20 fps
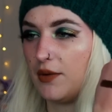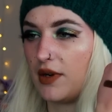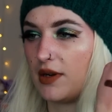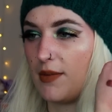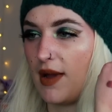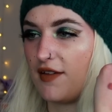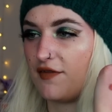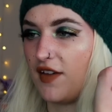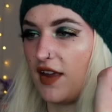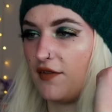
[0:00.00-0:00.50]
one of
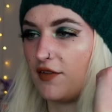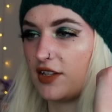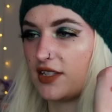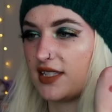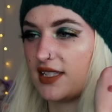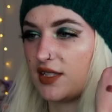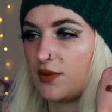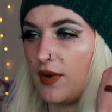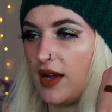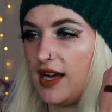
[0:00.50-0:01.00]
my favorites
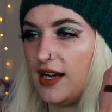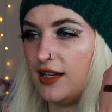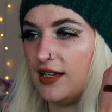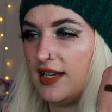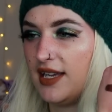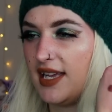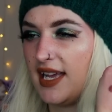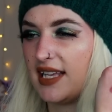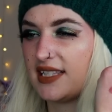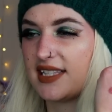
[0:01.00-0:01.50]
as
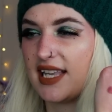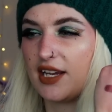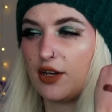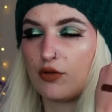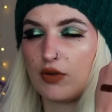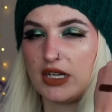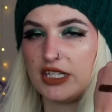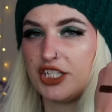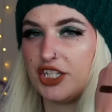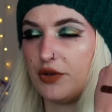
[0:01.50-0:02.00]
well. It's like
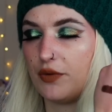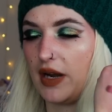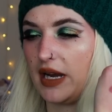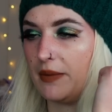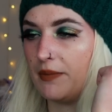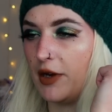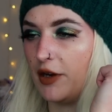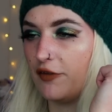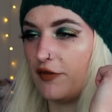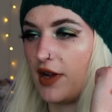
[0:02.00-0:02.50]
grungy rainbow